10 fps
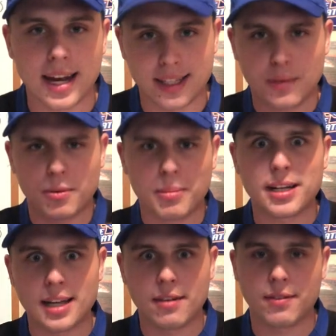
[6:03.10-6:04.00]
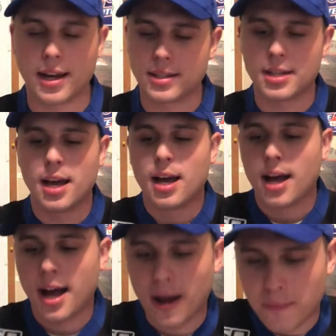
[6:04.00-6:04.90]
that except for Big Ten fans.
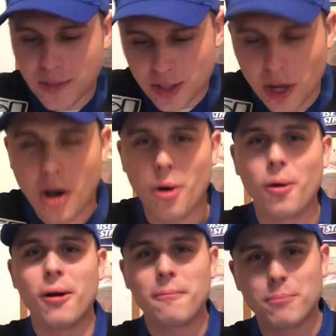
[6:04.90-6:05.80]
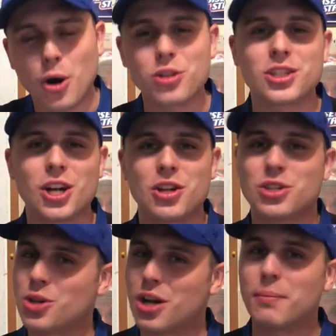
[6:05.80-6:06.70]
So most
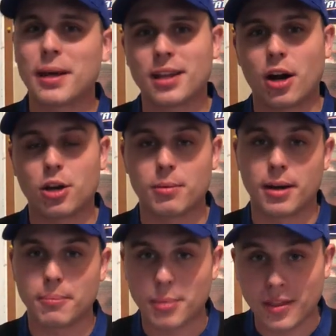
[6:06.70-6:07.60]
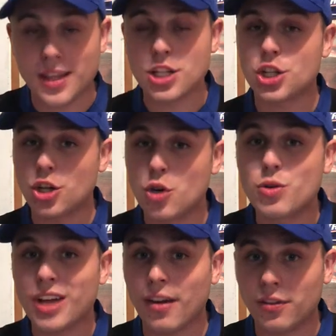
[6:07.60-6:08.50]
years you couldn't make that argument, but this year you
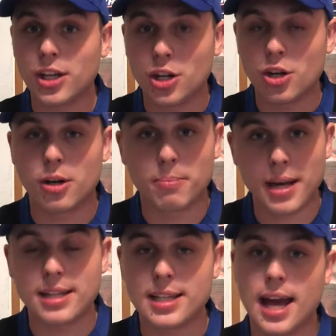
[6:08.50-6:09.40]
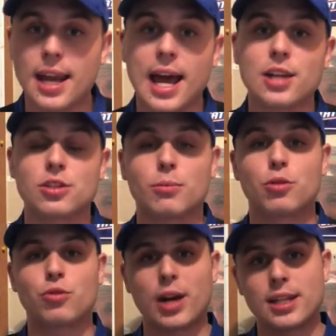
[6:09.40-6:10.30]
definitely could. Big Ten has some
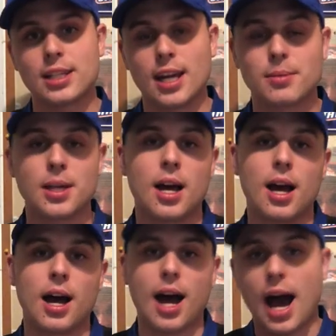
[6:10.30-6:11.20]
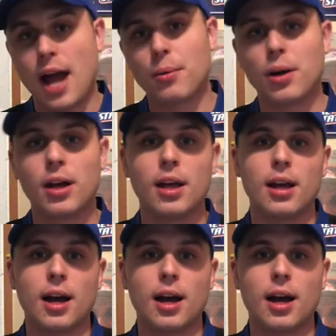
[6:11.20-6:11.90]
great teams. Iowa,